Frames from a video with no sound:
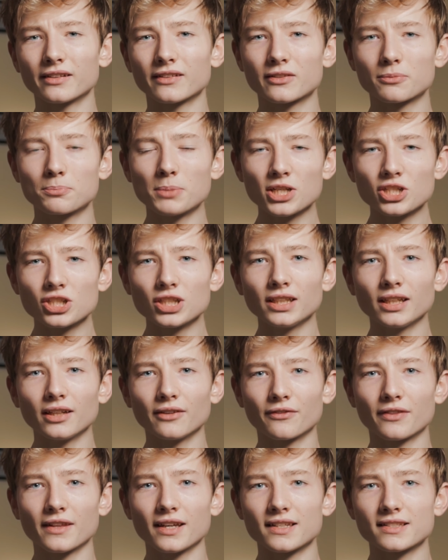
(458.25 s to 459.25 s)
especially
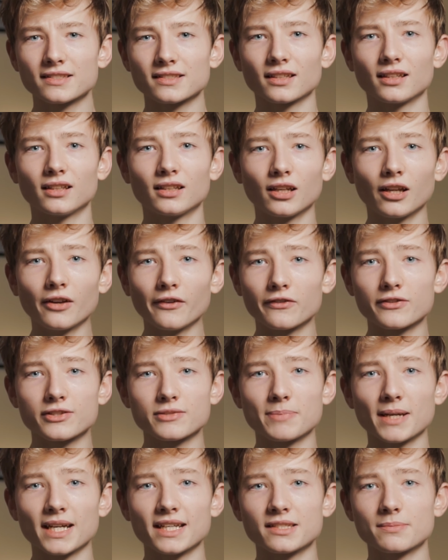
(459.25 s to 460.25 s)
if there's a lot of
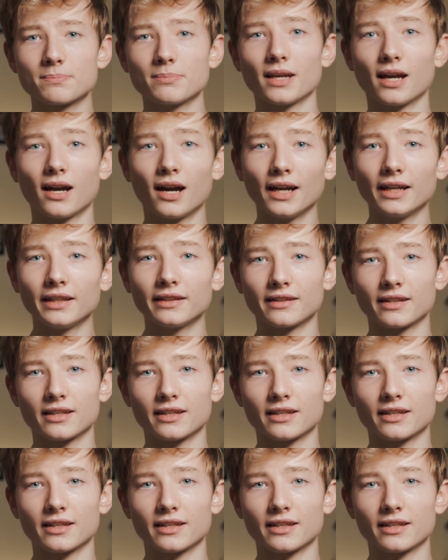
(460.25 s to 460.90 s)
space behind